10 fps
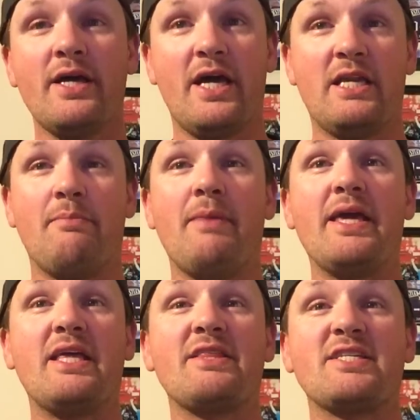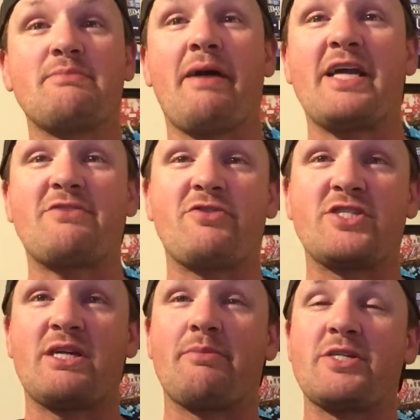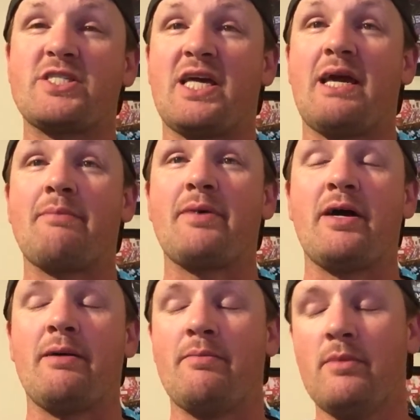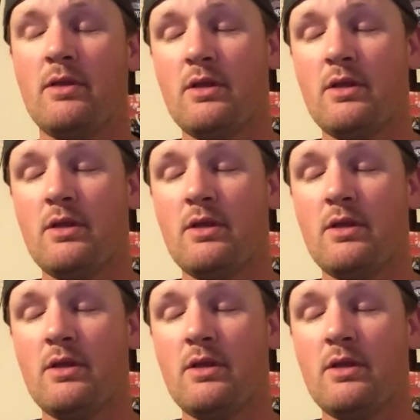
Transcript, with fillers: into making this match for SummerSlam. Um,